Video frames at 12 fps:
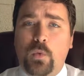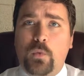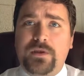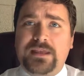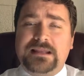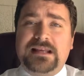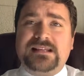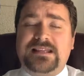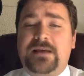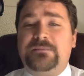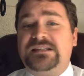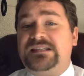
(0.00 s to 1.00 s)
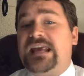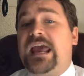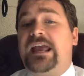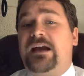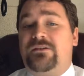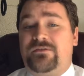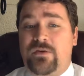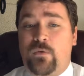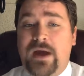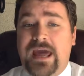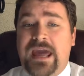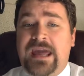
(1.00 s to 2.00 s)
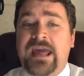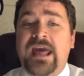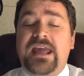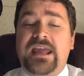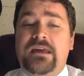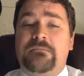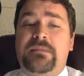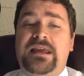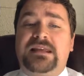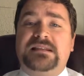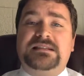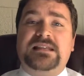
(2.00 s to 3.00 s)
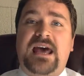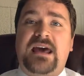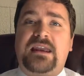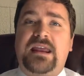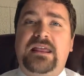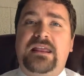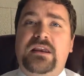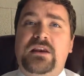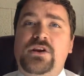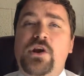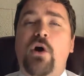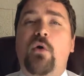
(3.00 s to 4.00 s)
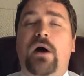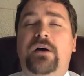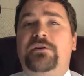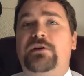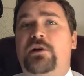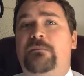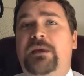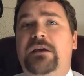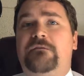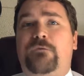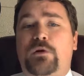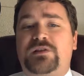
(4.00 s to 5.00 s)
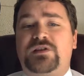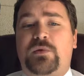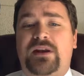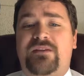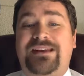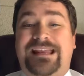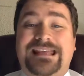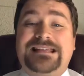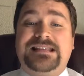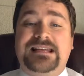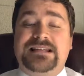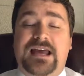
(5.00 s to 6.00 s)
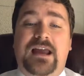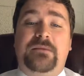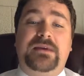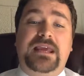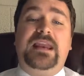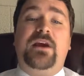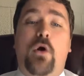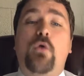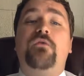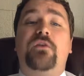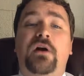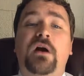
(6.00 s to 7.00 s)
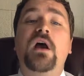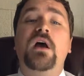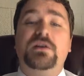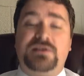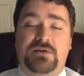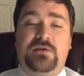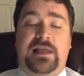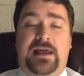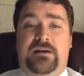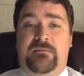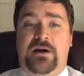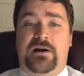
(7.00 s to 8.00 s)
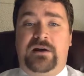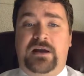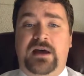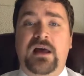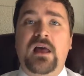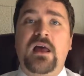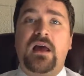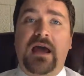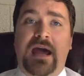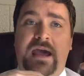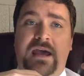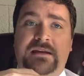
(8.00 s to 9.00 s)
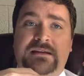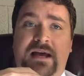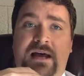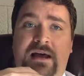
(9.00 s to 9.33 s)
with at least them staying out of the way, it means that no other European force is going to have an easy time getting over to Latin America and